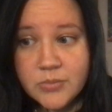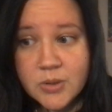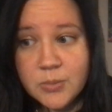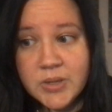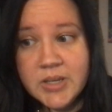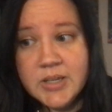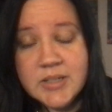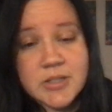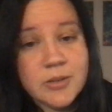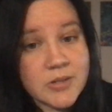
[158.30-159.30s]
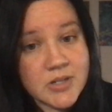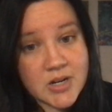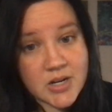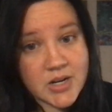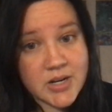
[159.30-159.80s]
we need to
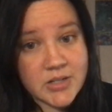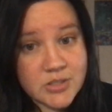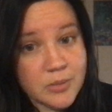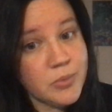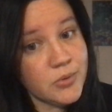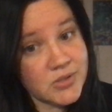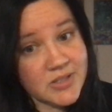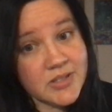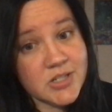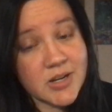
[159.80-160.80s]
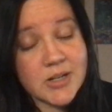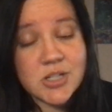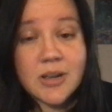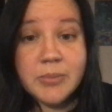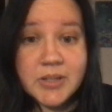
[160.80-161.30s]
encourage the bulls in the china
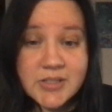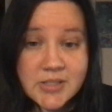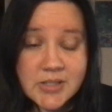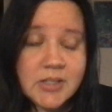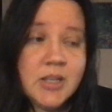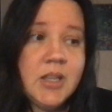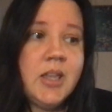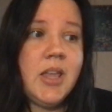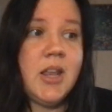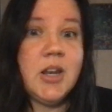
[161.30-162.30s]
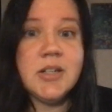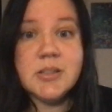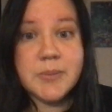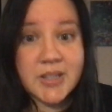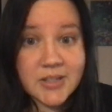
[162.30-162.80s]
shop to listen and not
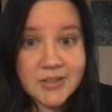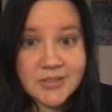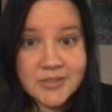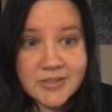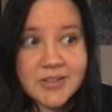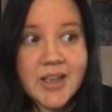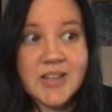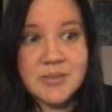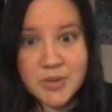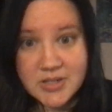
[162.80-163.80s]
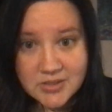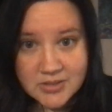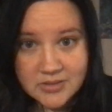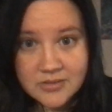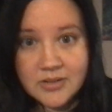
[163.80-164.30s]
speak as much.